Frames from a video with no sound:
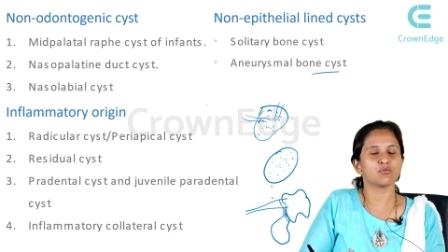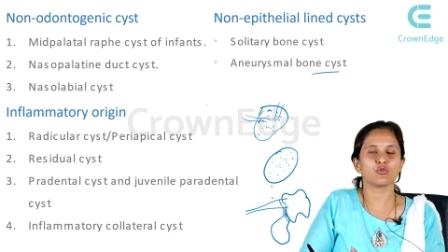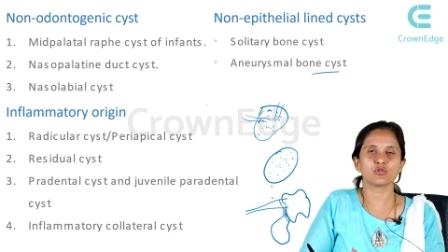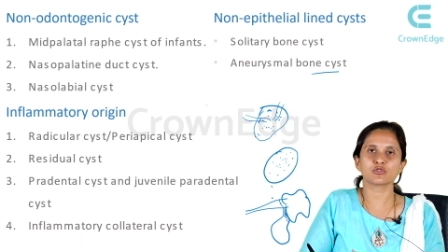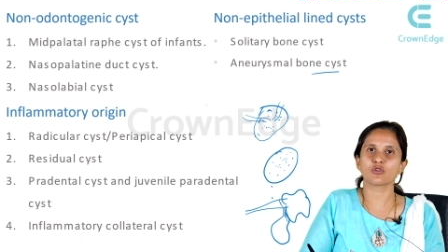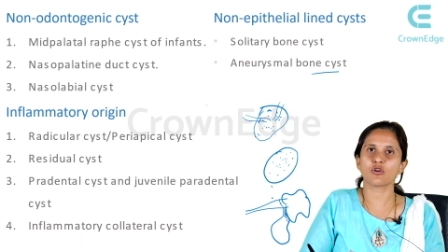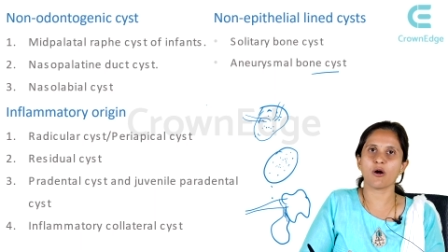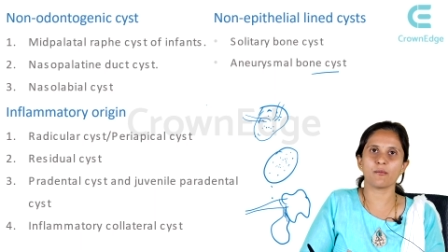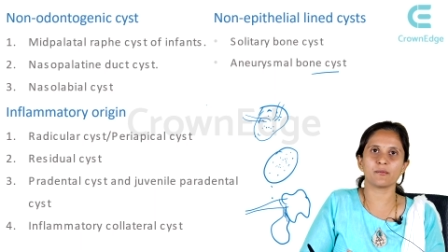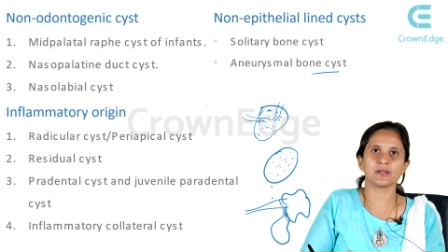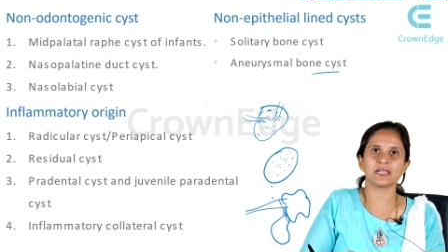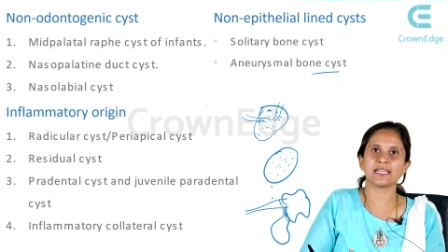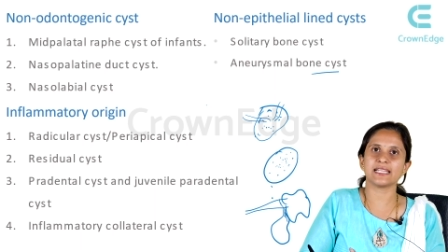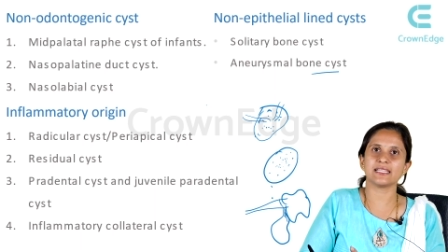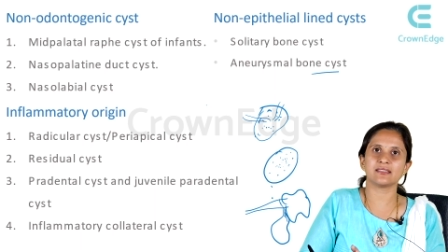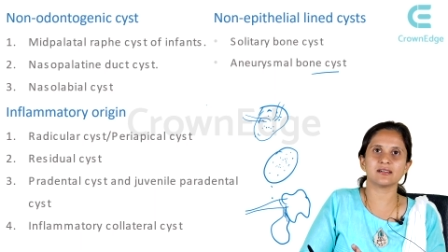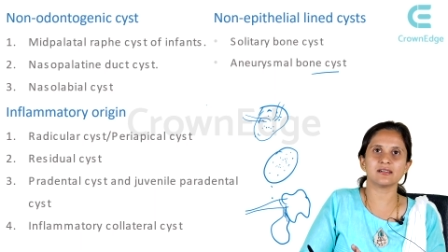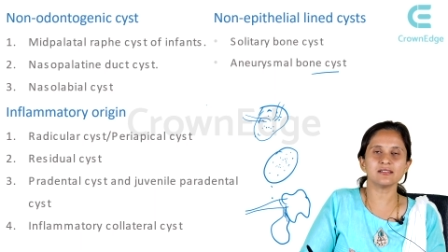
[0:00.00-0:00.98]
most
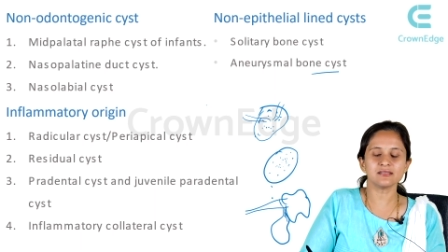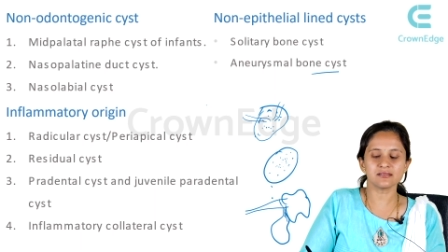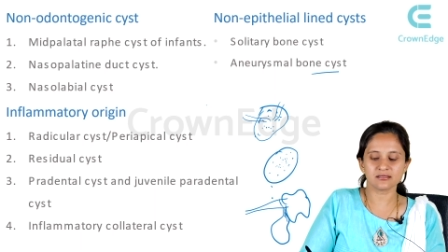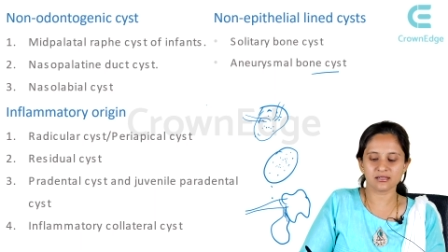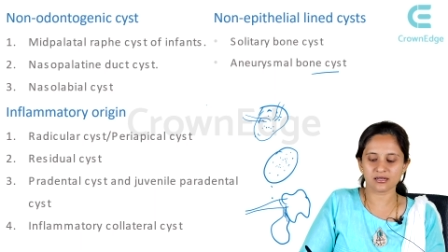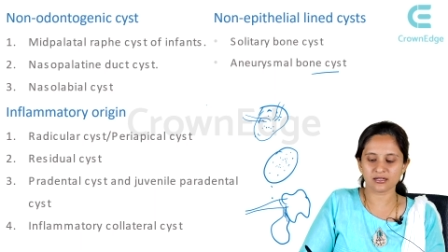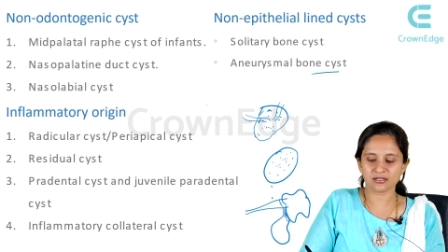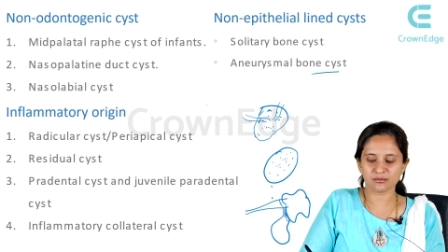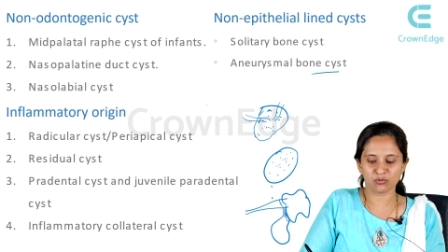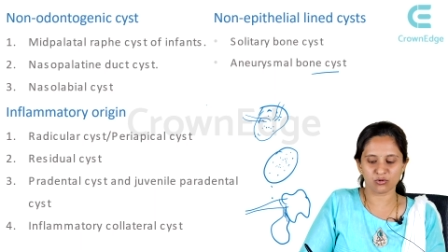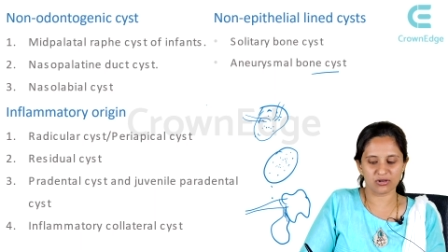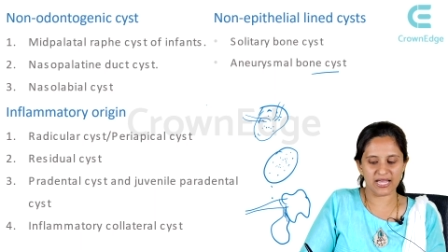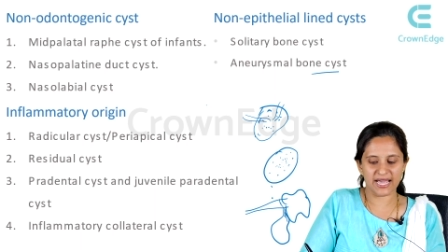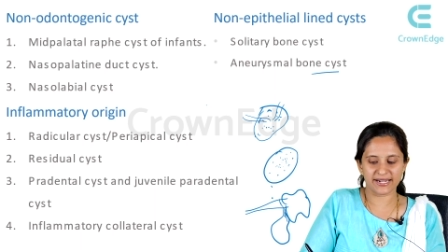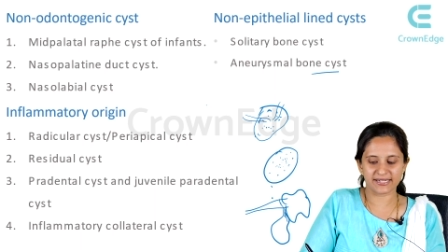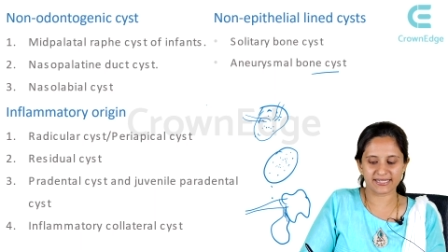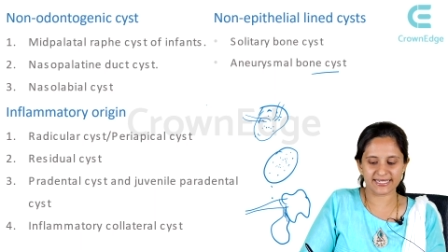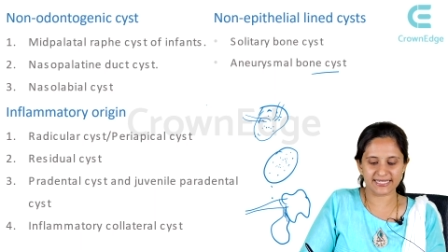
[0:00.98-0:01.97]
commonly the third
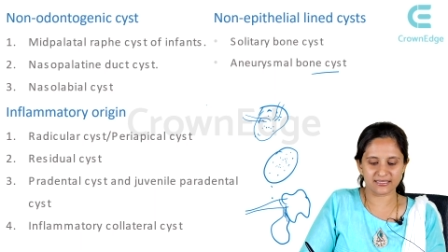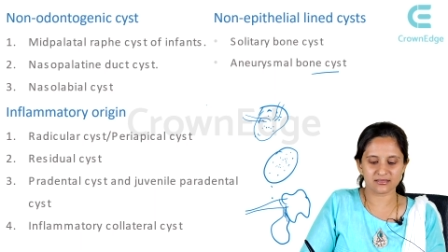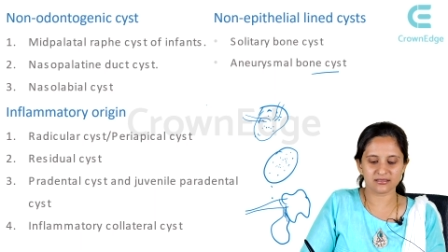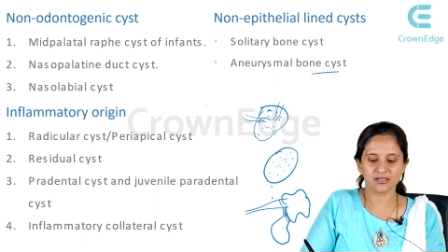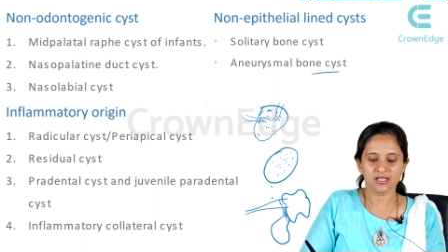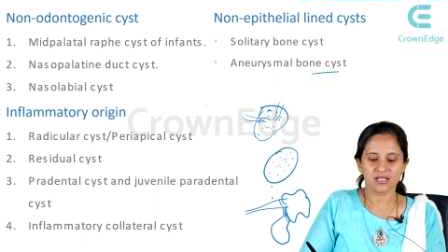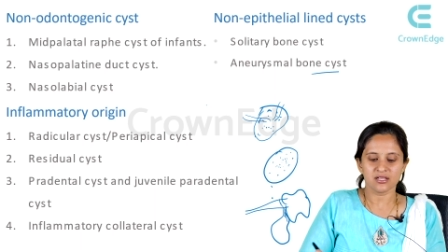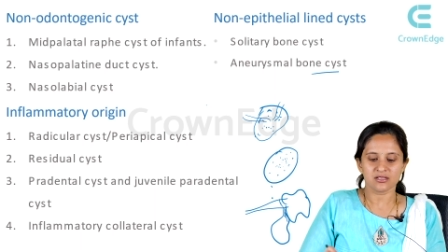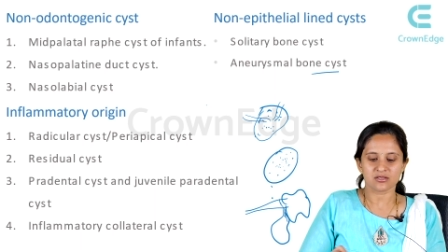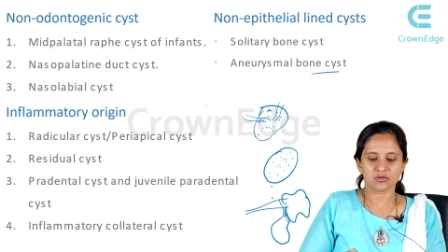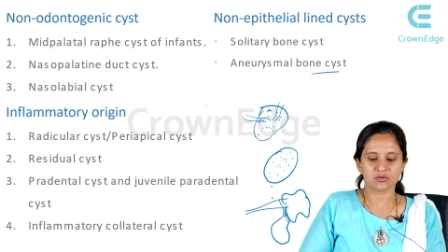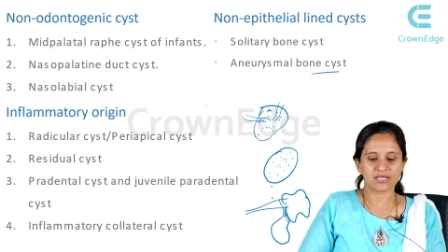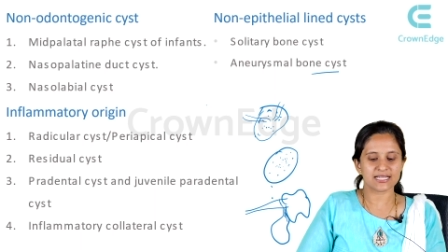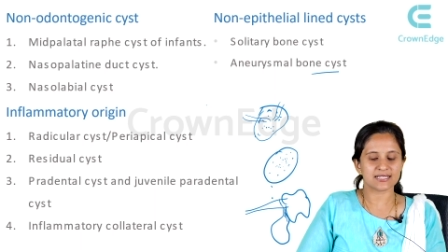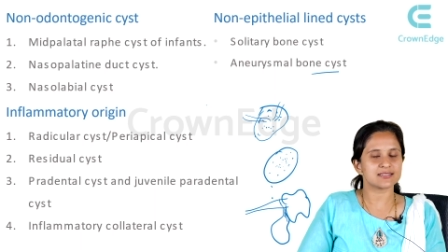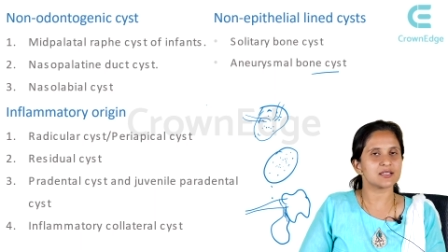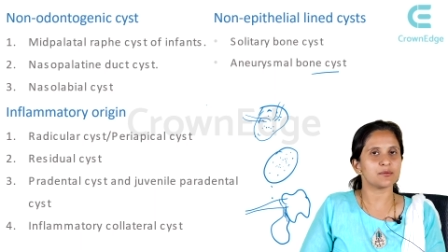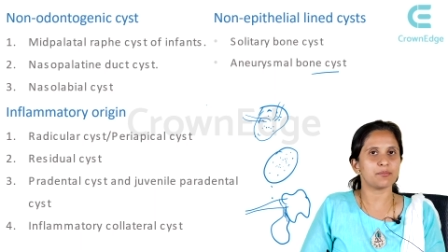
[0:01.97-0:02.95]
molar teeth. So
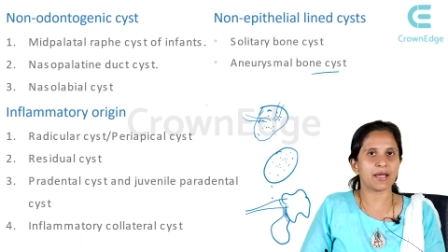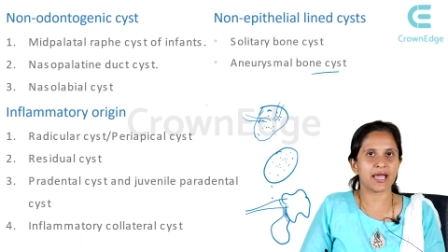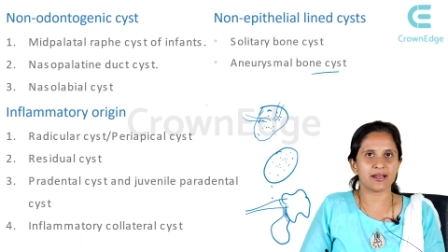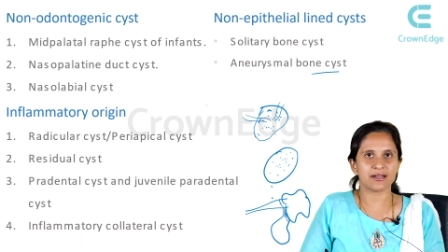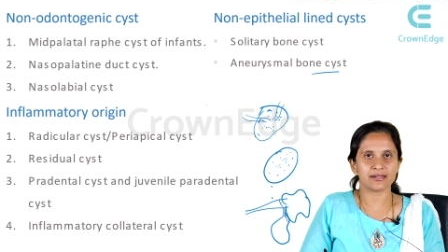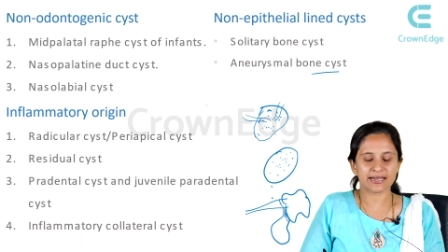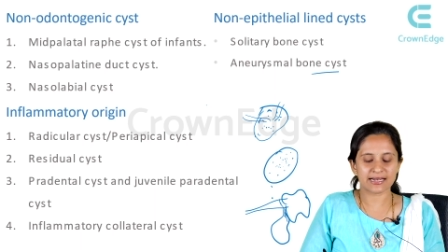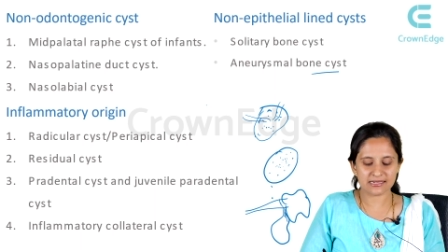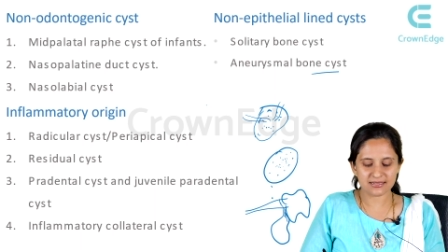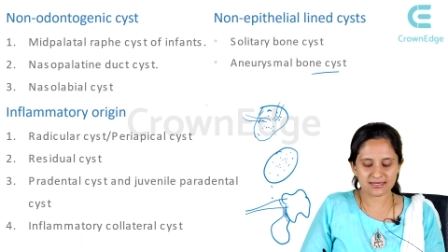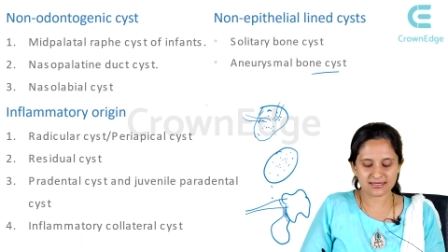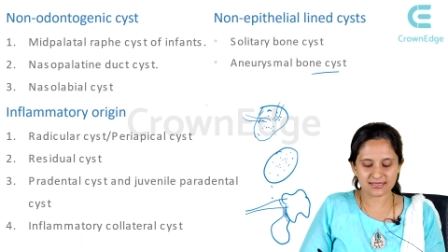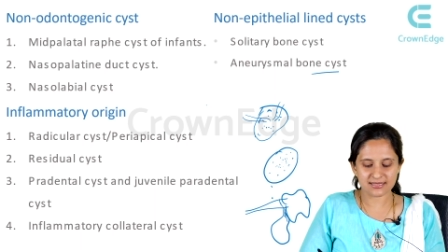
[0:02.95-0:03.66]
that's a paradental